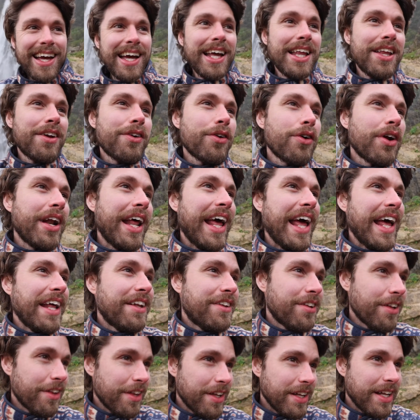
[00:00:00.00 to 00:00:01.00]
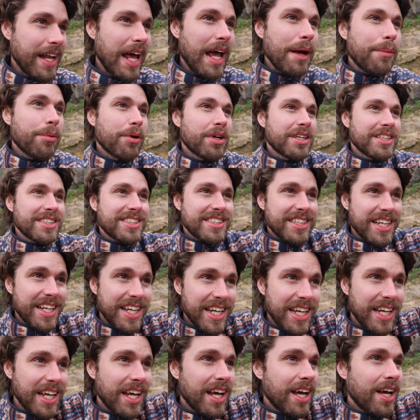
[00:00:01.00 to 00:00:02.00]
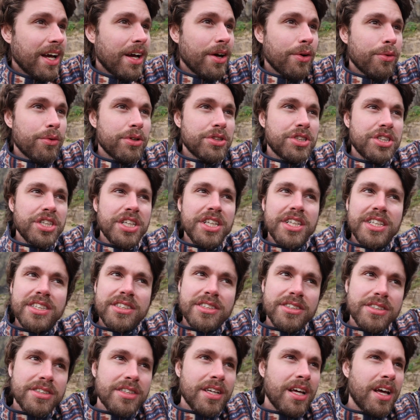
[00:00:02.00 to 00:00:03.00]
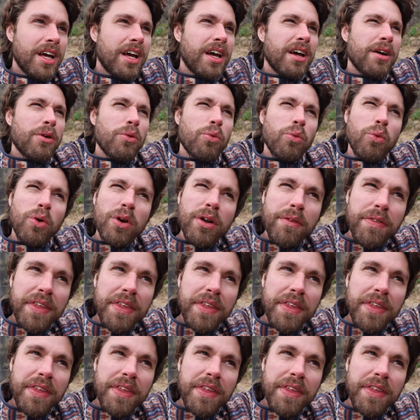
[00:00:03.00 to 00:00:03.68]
and then we're gonna head to the neighboring city, which is one of